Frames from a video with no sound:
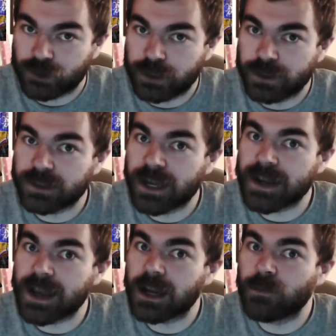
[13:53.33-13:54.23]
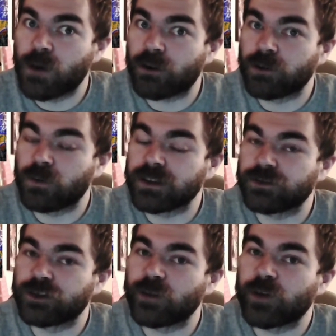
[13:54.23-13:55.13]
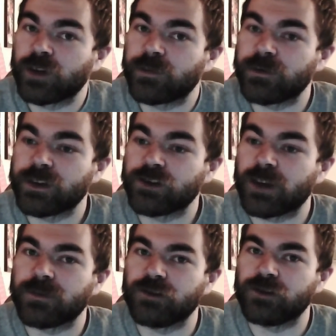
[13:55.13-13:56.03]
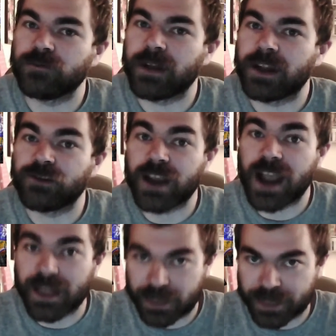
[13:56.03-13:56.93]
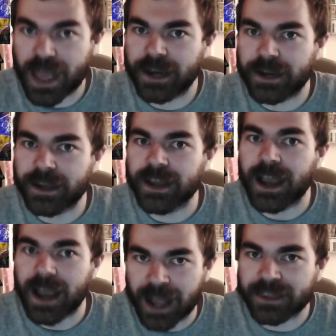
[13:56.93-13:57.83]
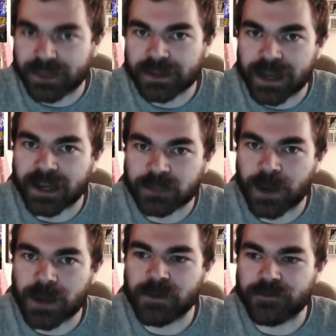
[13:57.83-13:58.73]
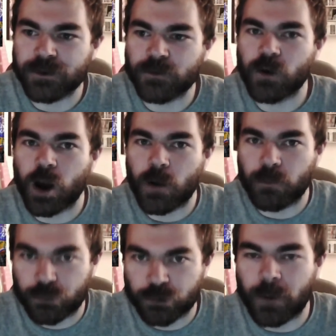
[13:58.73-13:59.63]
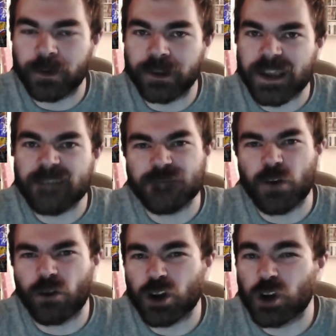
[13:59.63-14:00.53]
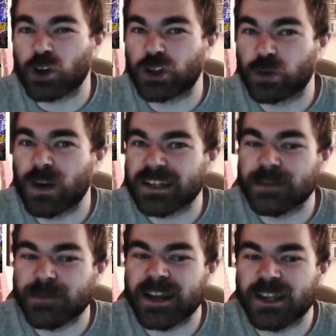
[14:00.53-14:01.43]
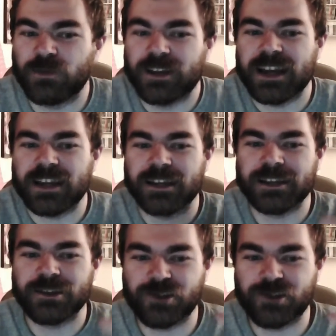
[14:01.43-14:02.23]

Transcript: Shinsuke Nakamura wins the WWE Championship match. And then at the next pay-per-view, properly, for a good 20 minutes, we get